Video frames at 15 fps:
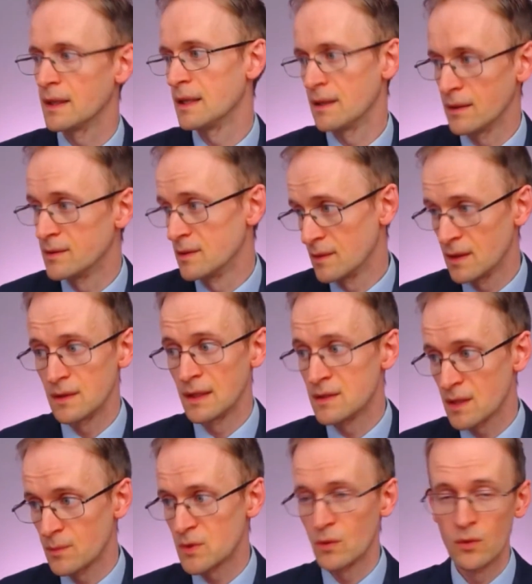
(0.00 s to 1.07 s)

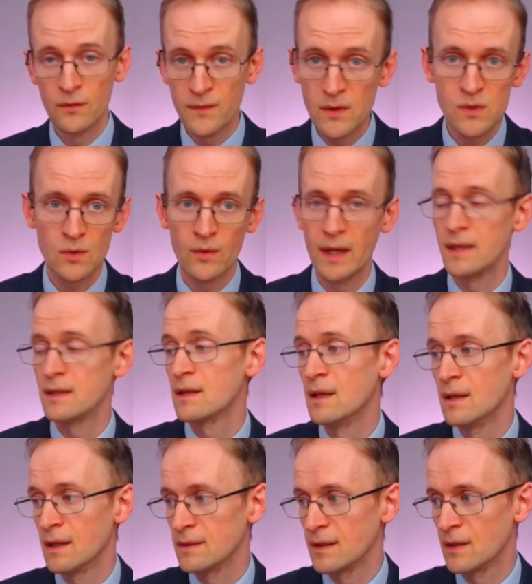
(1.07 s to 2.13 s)
In terms of the refusal rate,
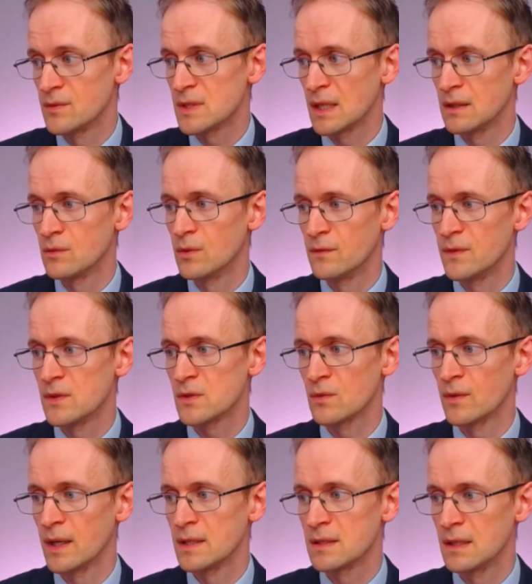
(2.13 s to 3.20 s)
I would say the
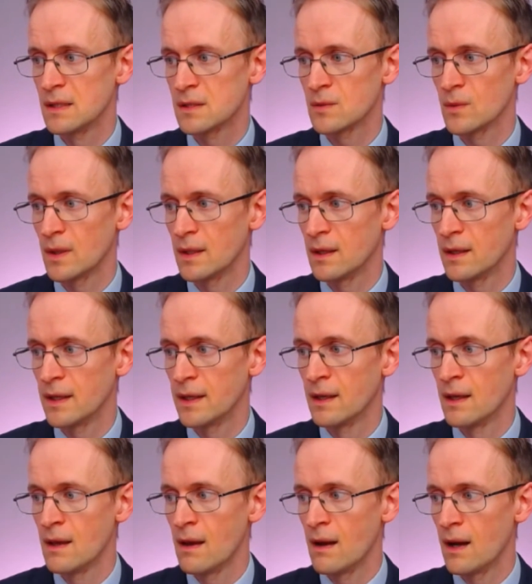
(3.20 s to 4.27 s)
refusal rate is quite high,